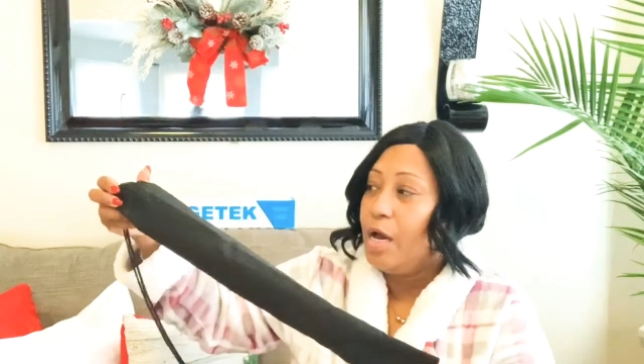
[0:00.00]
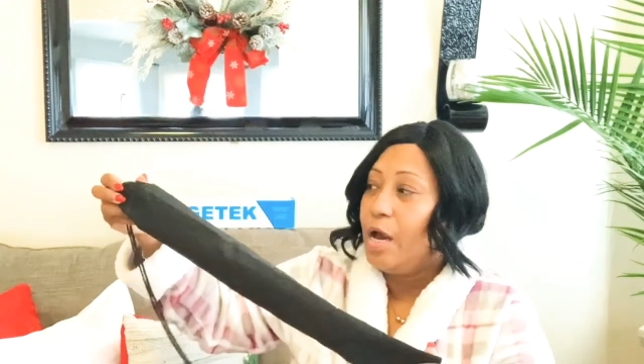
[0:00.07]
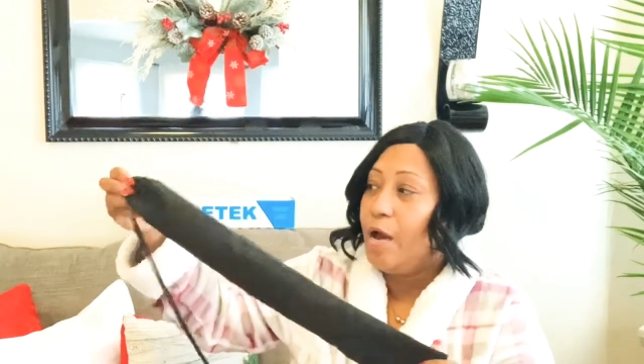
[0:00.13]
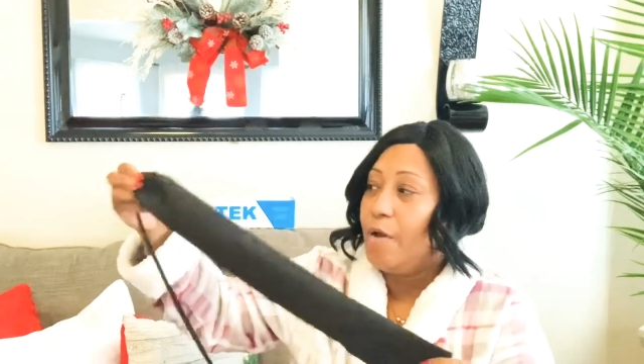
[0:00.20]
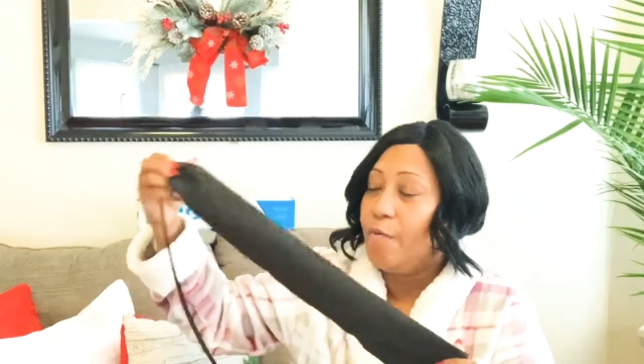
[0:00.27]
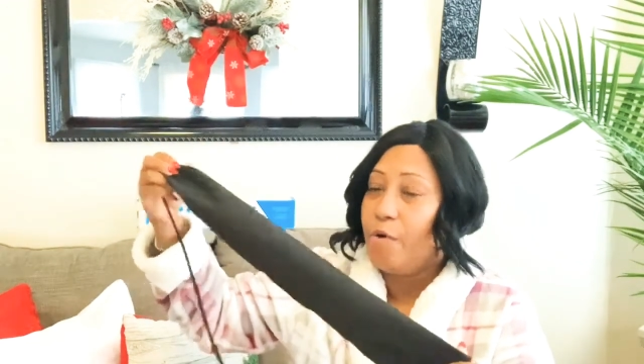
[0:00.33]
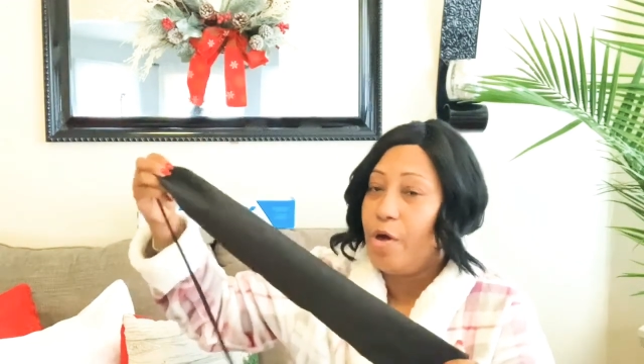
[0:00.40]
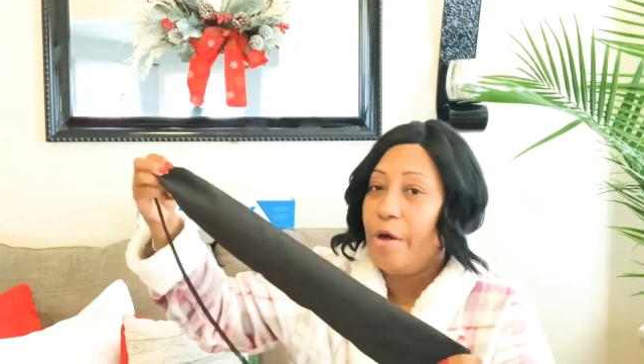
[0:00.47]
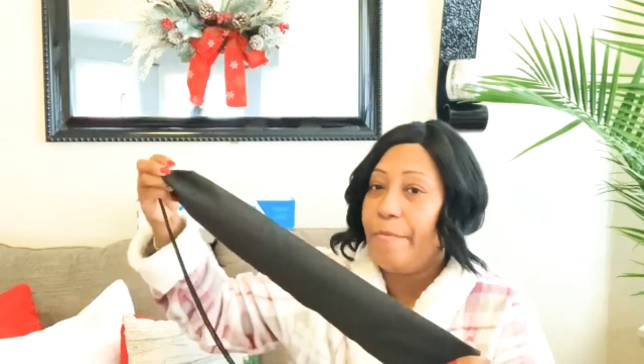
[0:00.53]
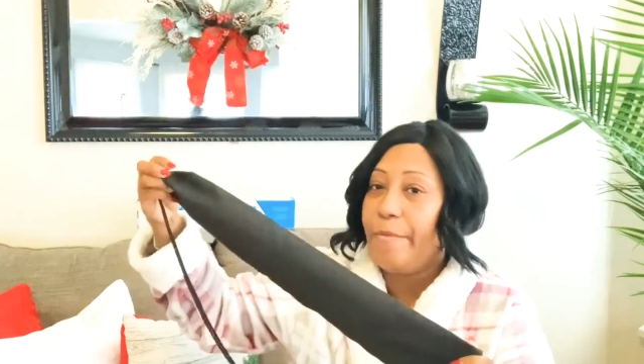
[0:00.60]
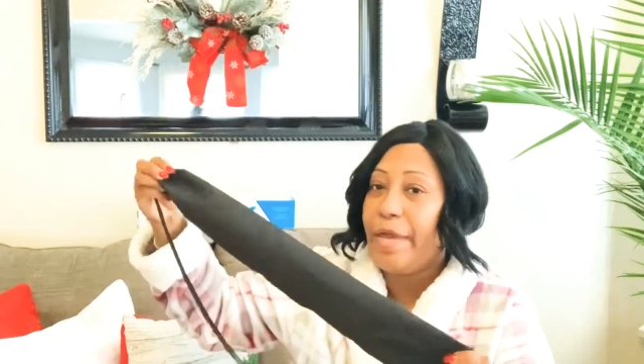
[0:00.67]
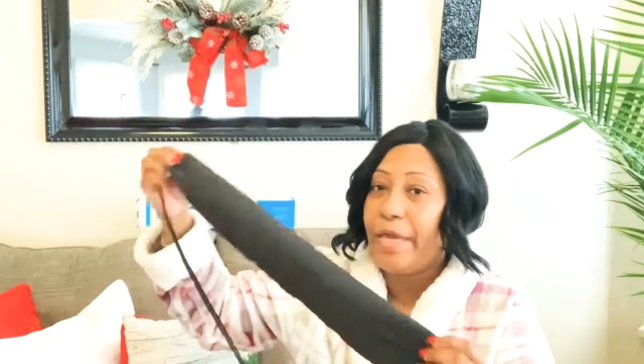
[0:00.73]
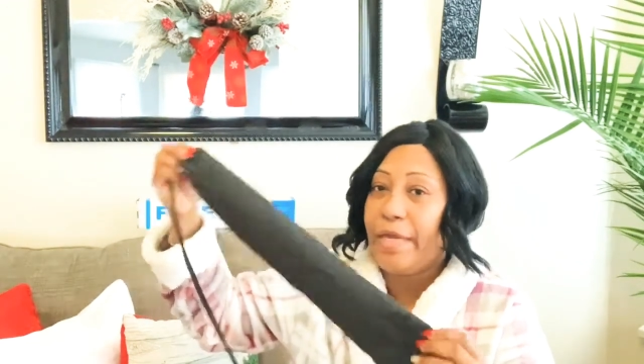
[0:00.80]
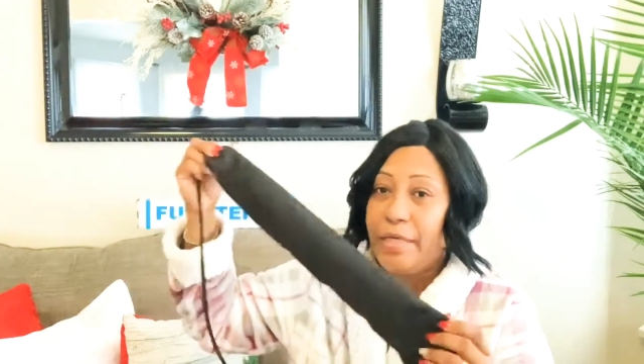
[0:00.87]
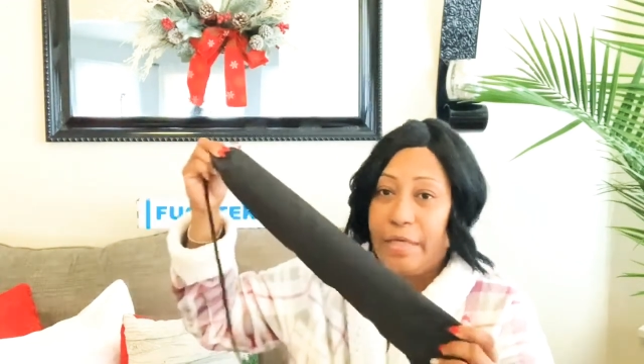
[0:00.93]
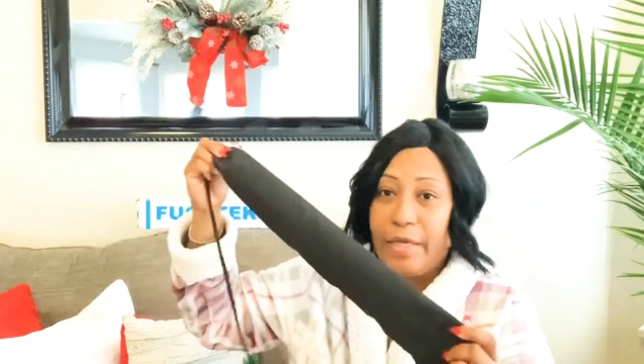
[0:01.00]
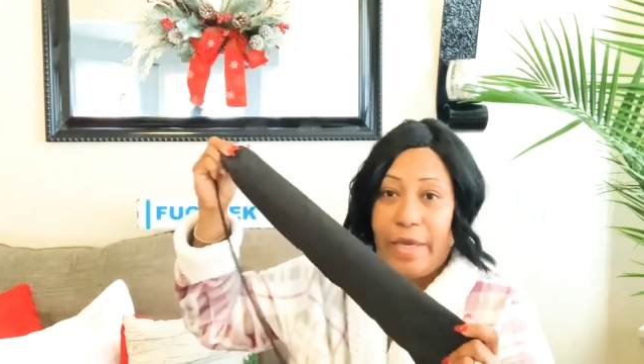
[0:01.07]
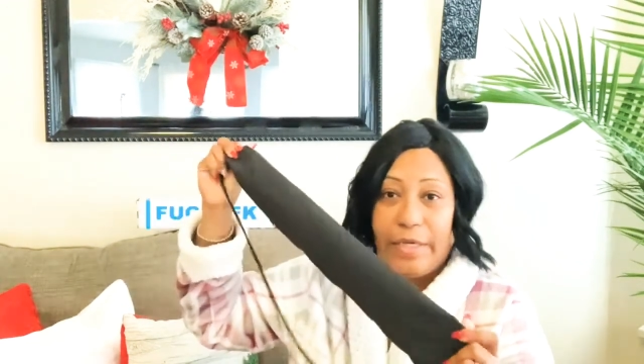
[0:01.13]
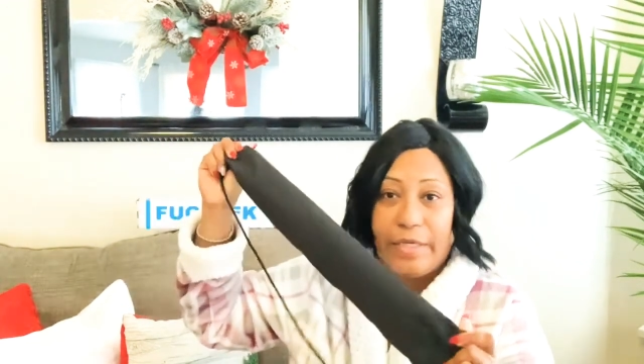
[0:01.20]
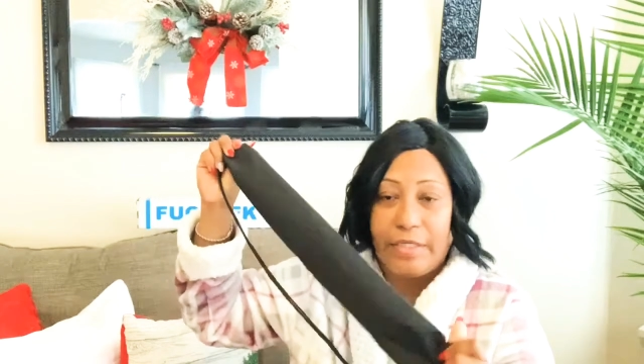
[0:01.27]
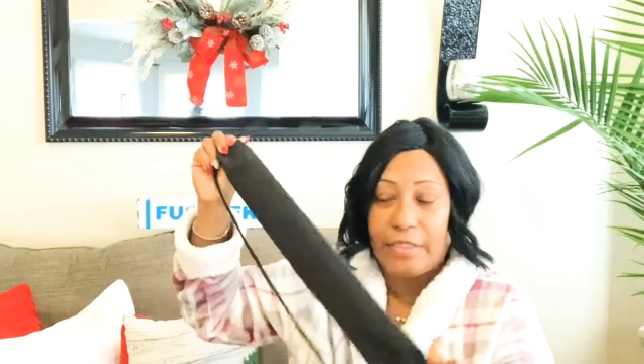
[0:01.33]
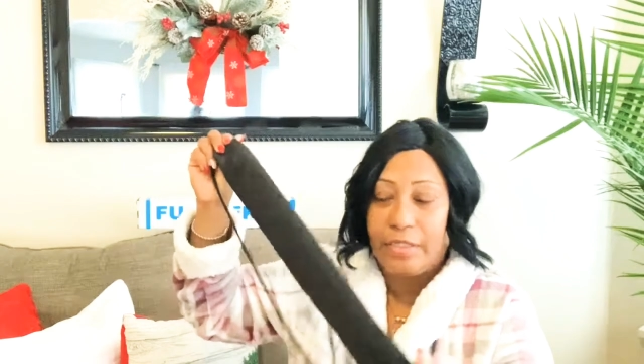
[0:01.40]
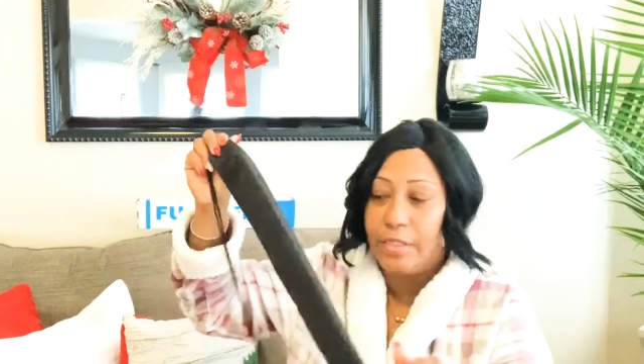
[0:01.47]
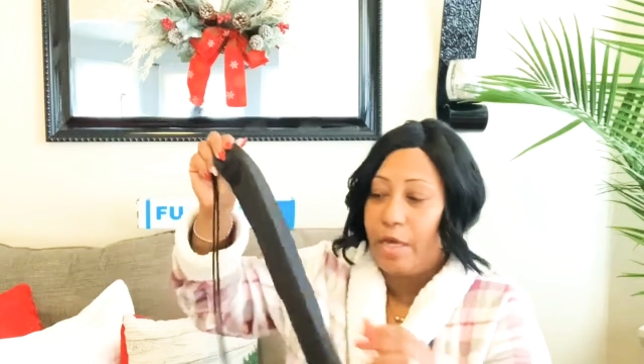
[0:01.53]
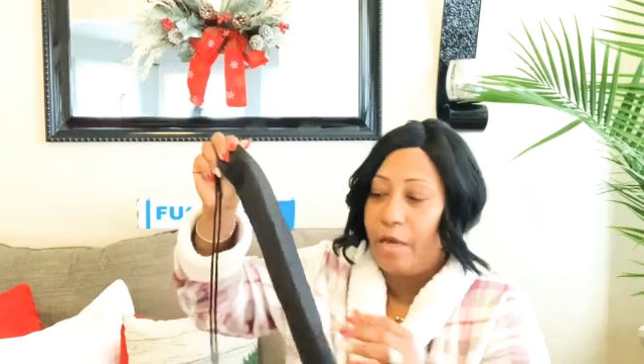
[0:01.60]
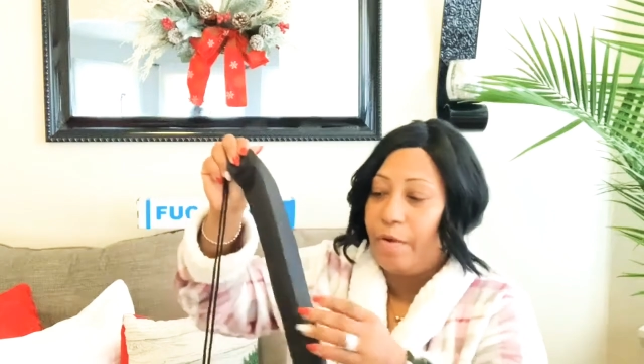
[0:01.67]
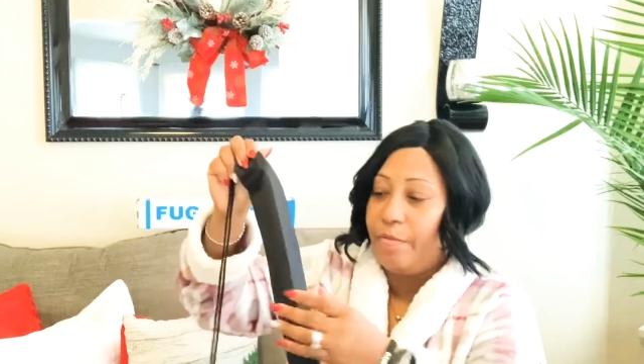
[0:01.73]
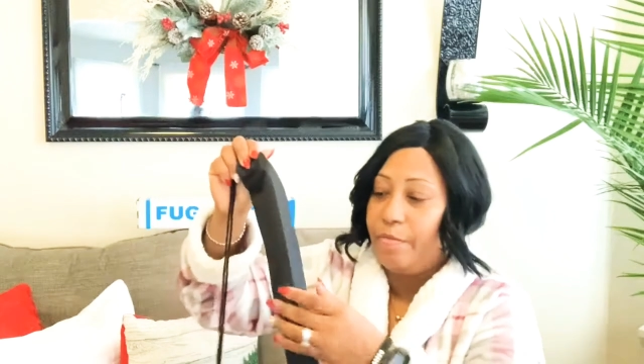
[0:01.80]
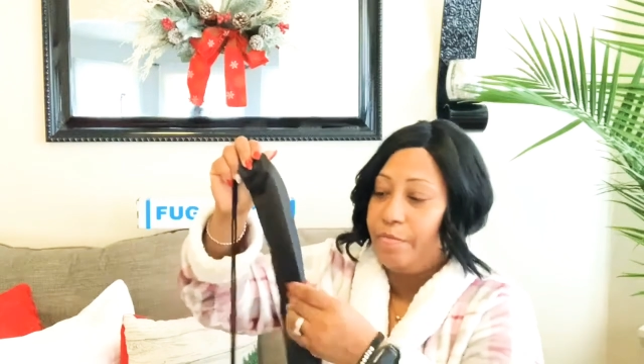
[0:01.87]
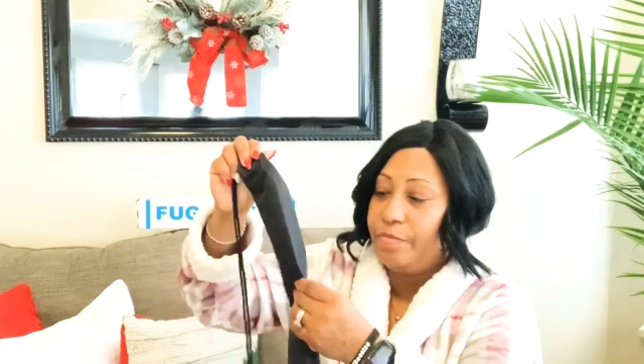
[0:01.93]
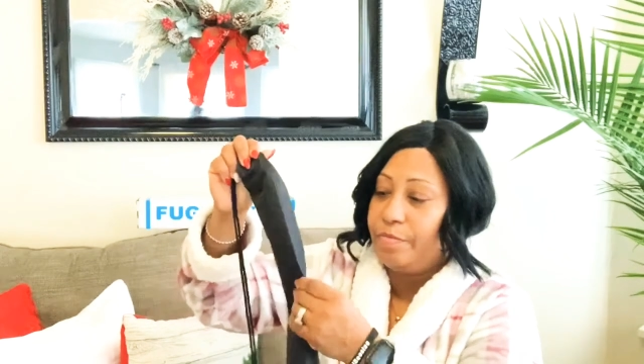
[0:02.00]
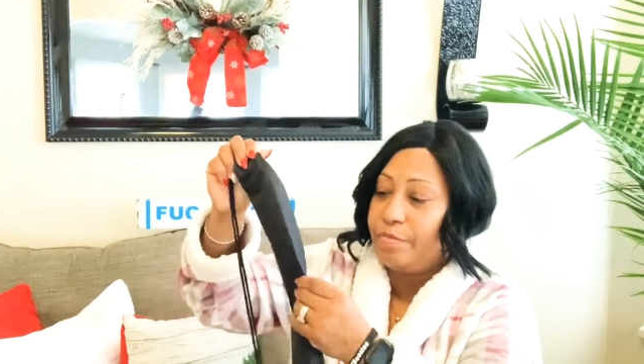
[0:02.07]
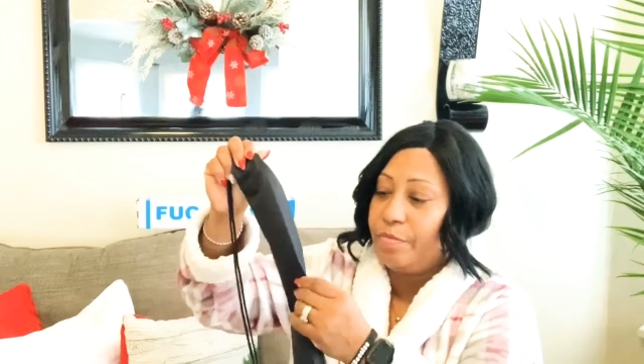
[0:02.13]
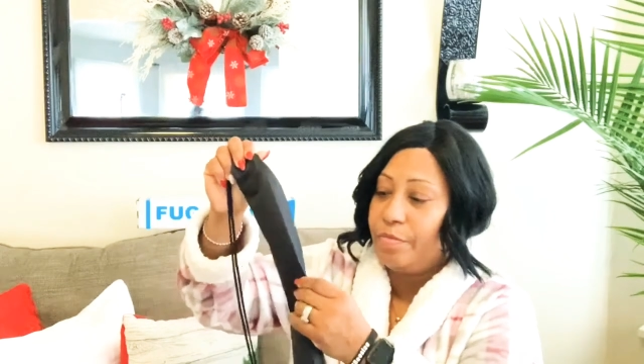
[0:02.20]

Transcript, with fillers: um, well made and it's um,